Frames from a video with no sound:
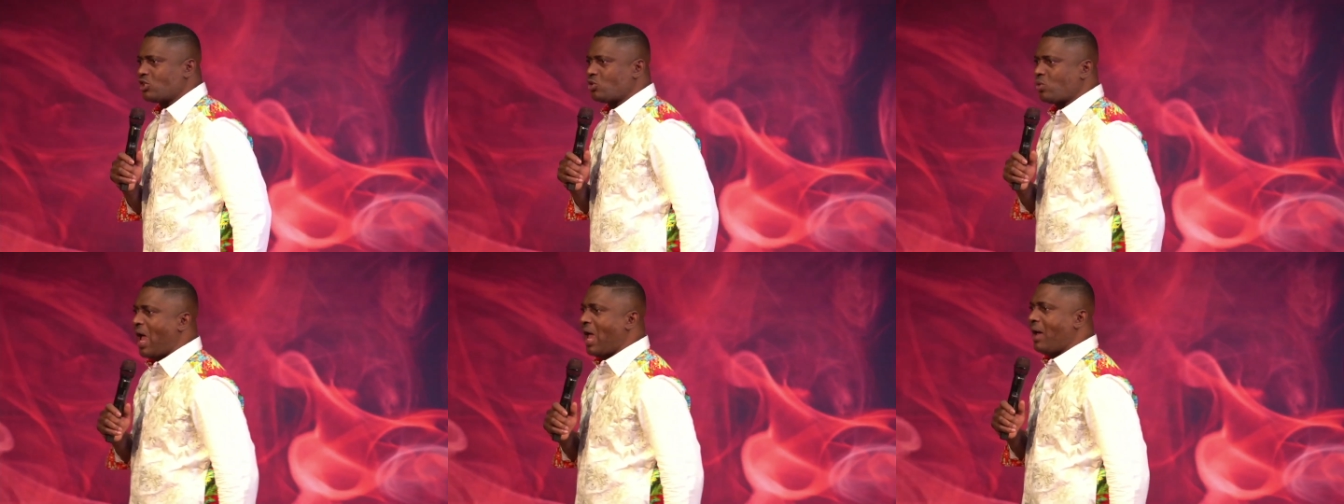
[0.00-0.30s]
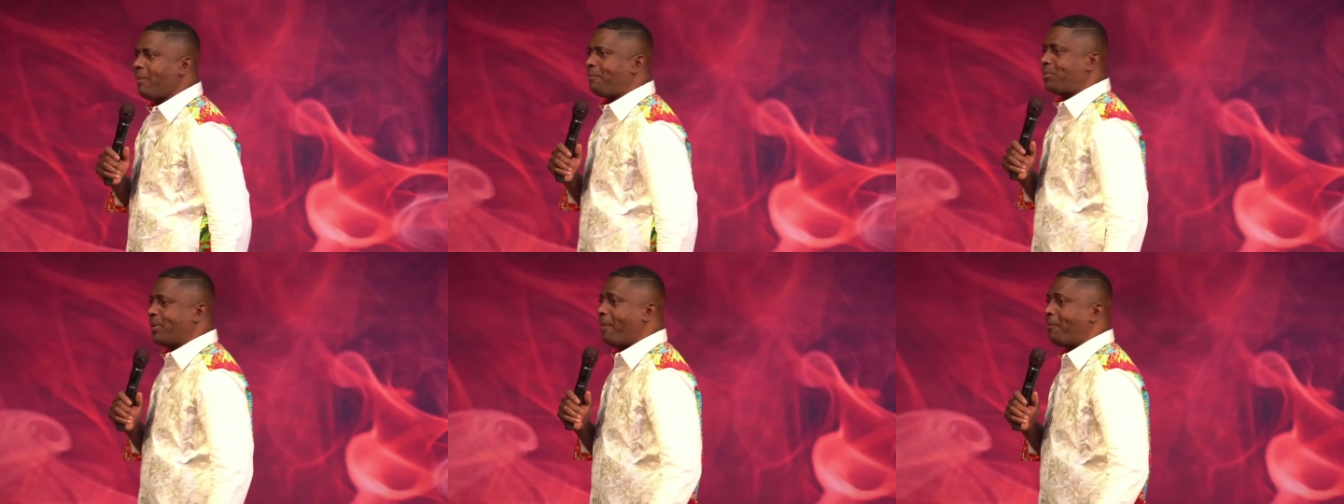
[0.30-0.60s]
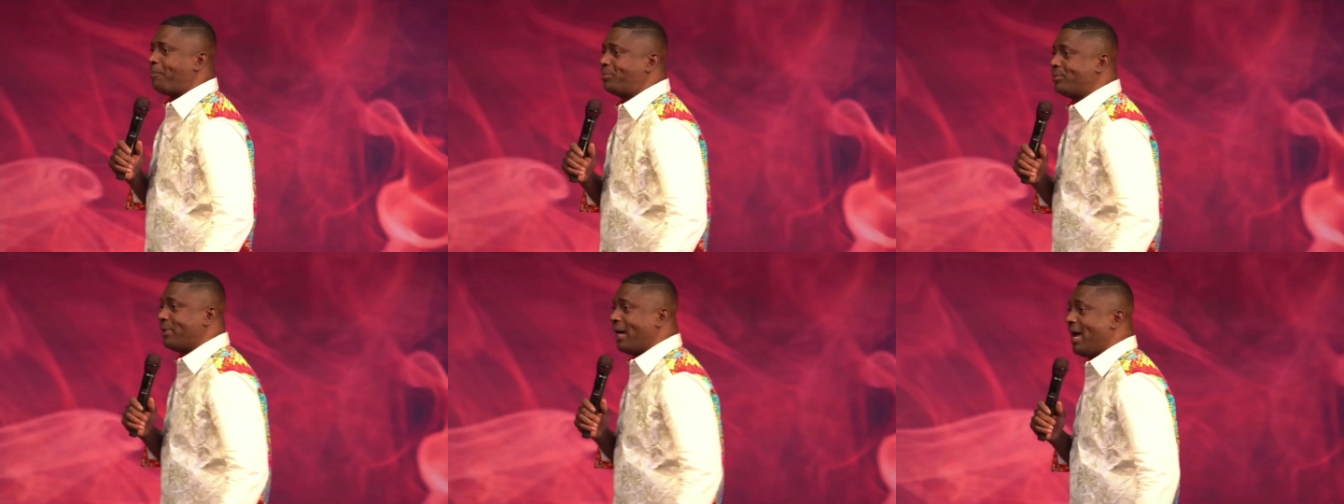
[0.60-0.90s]
is why pra
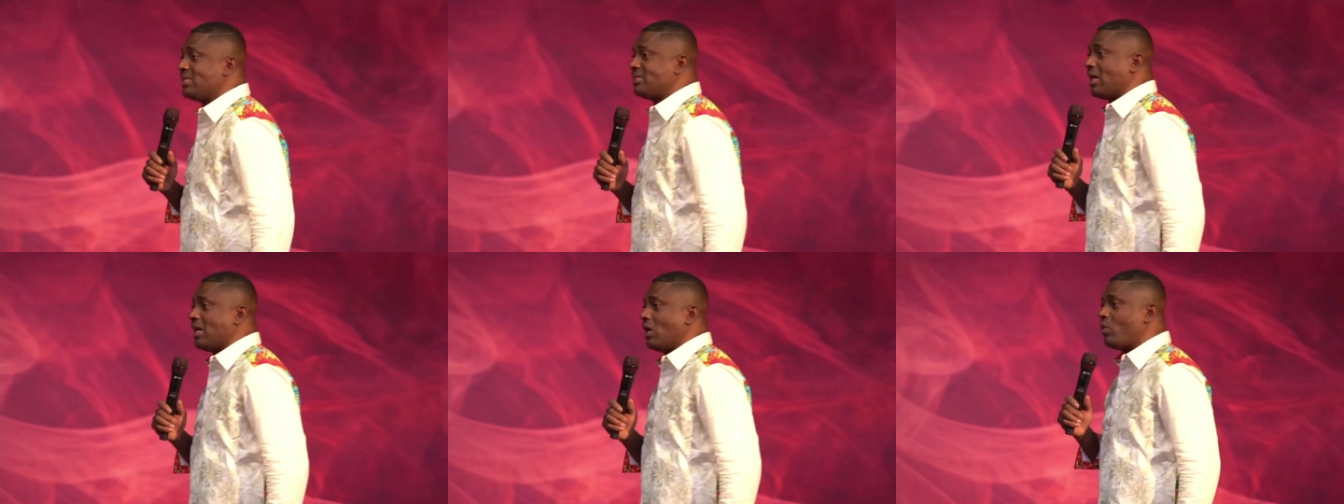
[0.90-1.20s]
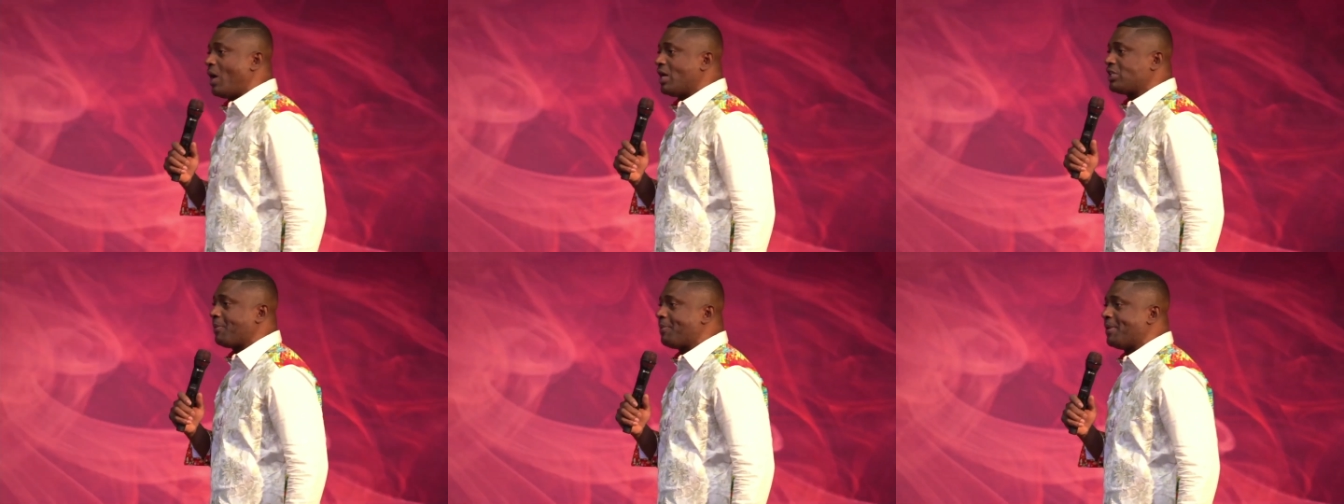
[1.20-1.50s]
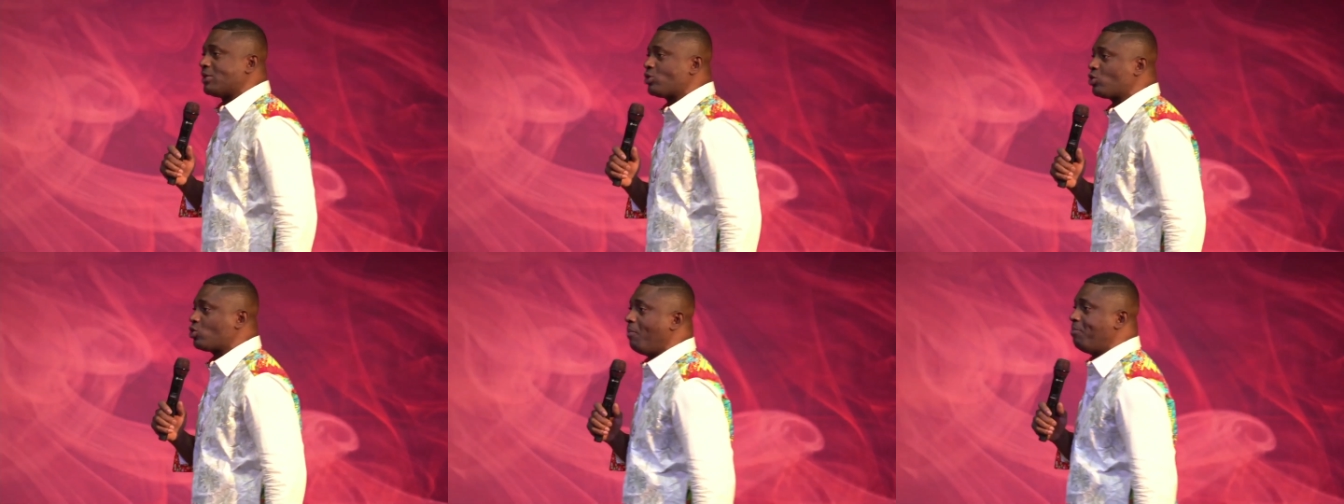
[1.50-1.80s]
praise and worship
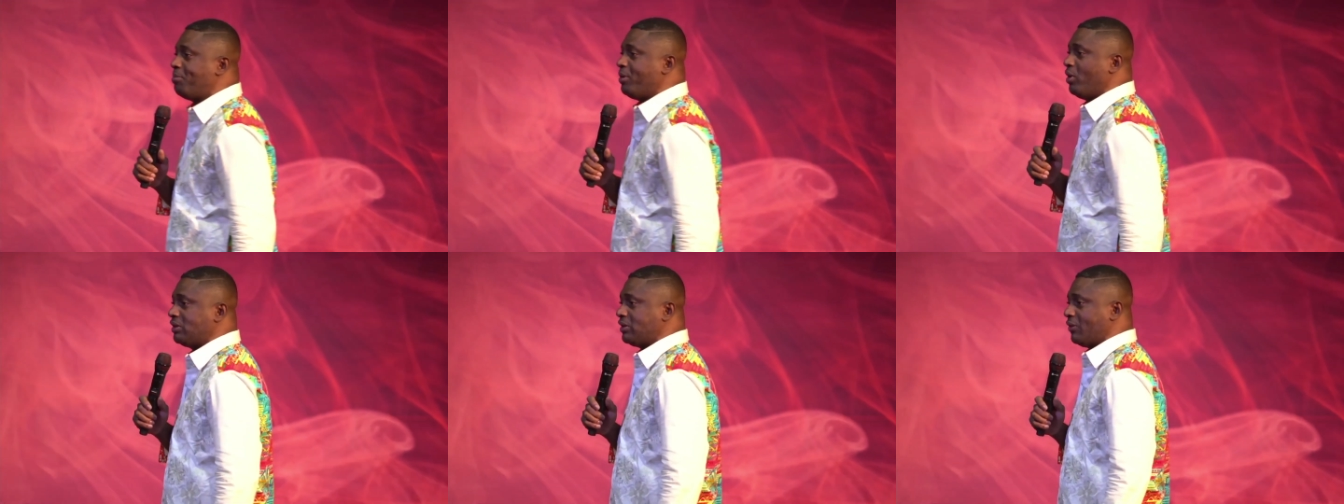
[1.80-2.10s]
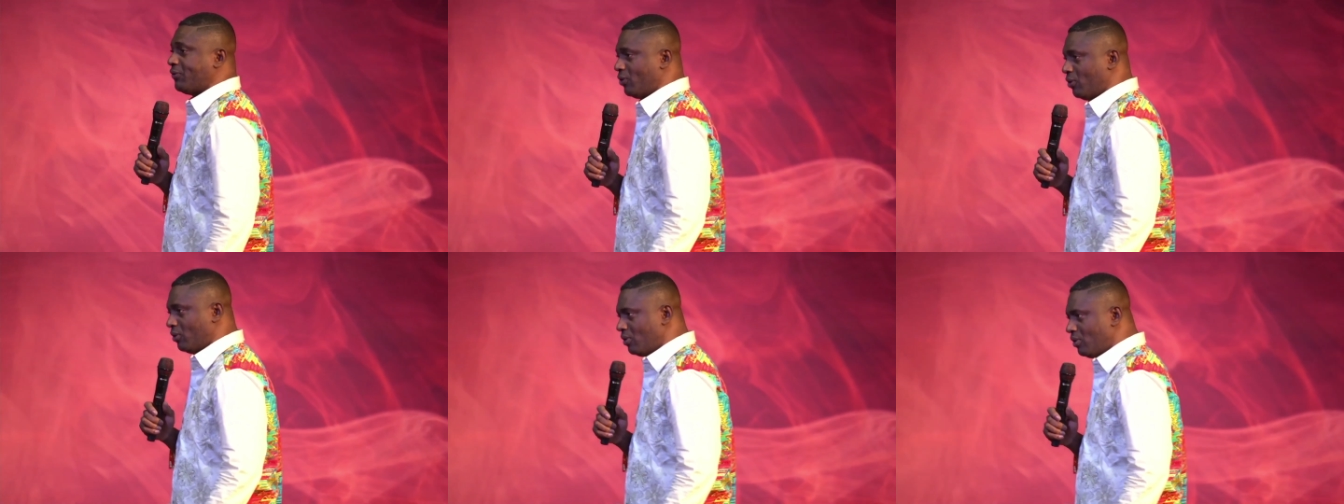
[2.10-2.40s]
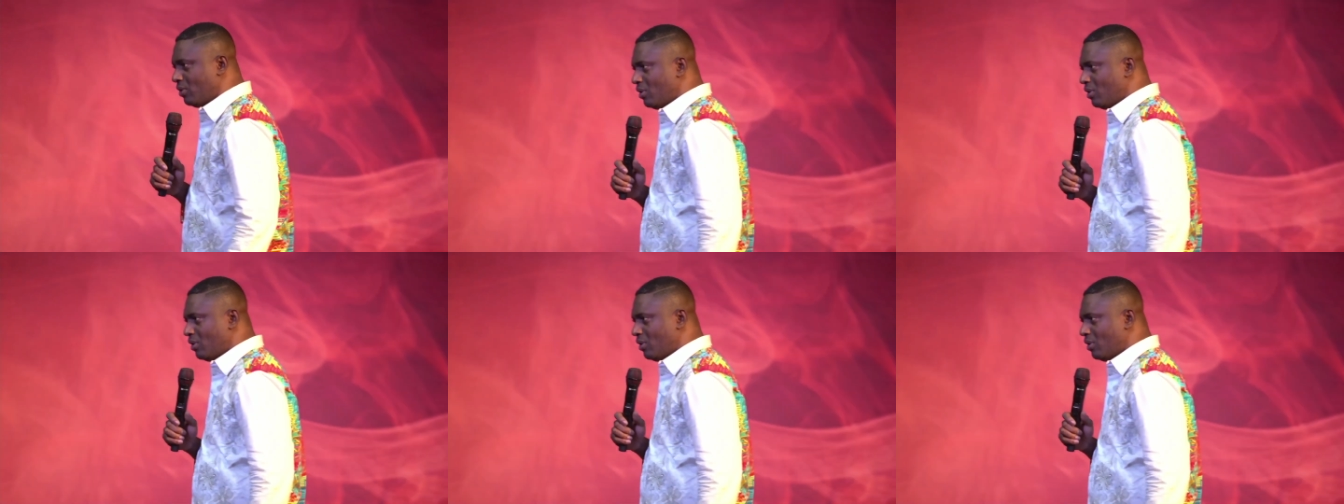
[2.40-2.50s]
is so beautiful.